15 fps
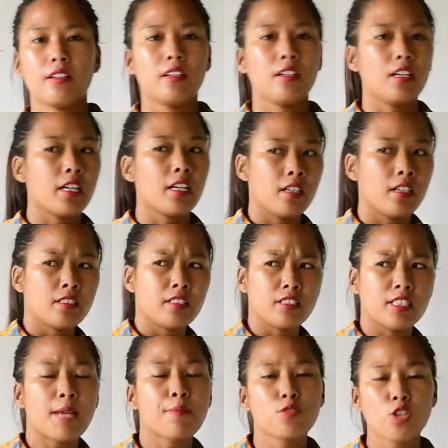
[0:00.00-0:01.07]

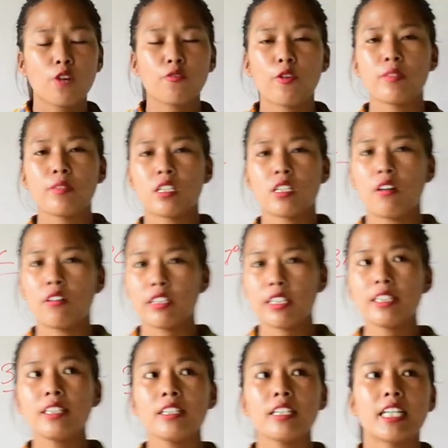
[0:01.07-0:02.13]
absorbed from the
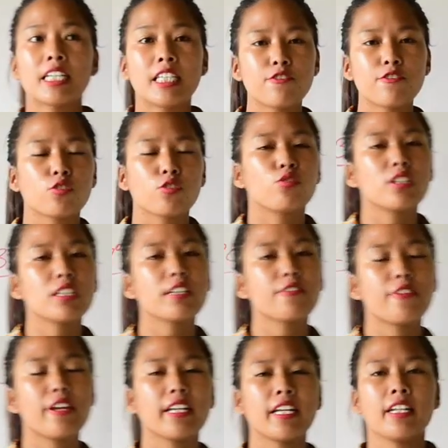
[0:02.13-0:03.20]
surrounding, it gives the cooling
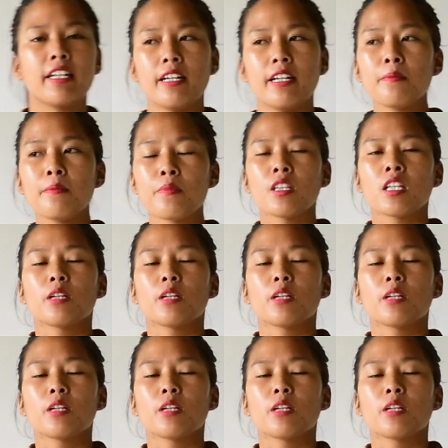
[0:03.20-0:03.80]
effect and then